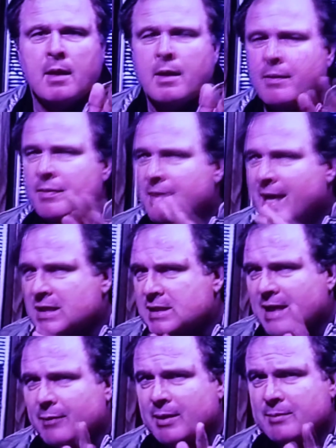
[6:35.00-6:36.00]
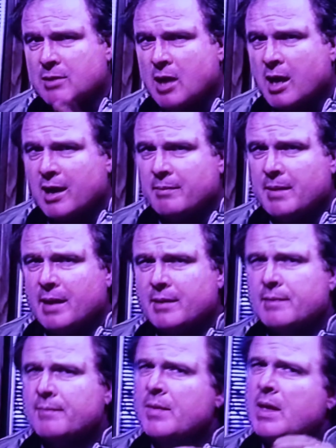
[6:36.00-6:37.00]
That's not what I'm talking about.
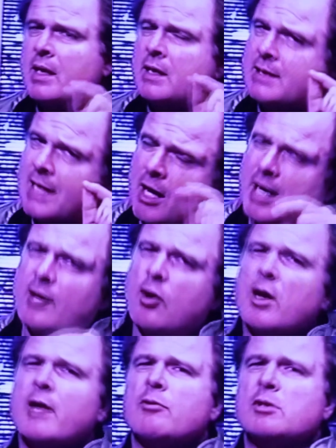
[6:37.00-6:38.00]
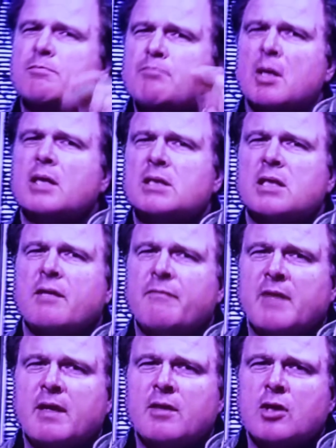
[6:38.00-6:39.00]
Terry Gordy was booked to
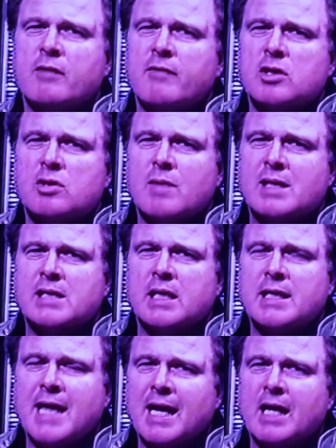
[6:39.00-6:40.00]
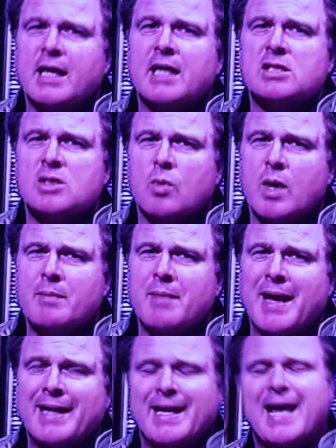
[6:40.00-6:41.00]
defend the Universal Wrestling title against the
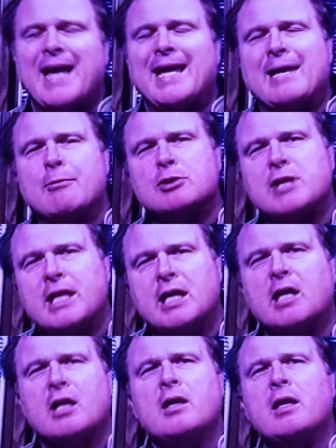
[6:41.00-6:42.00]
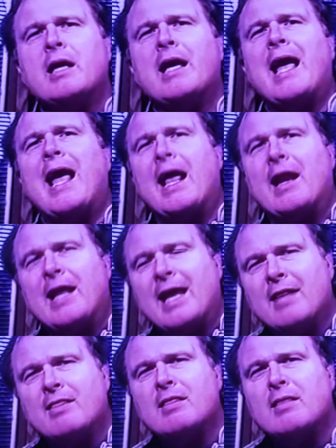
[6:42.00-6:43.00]
one-man gang. He was here and
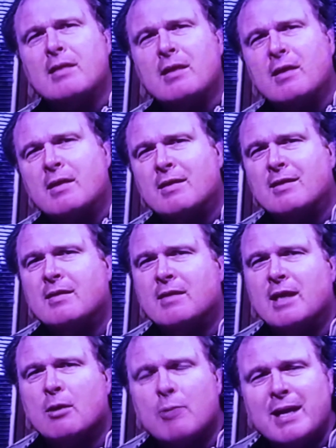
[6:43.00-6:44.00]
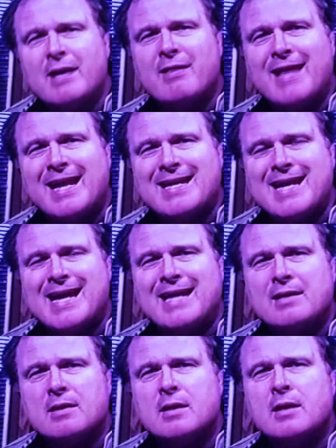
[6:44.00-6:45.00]
in the arena that
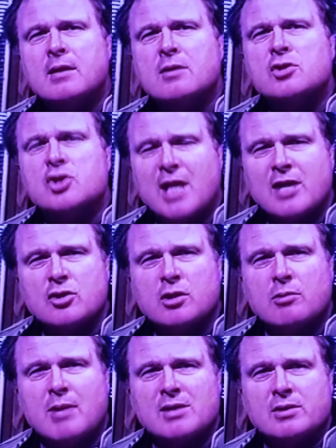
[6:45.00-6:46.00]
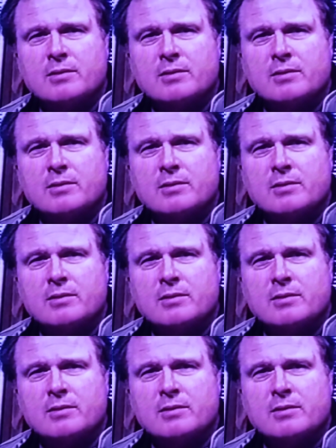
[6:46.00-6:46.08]
night, scheduled to wrestle.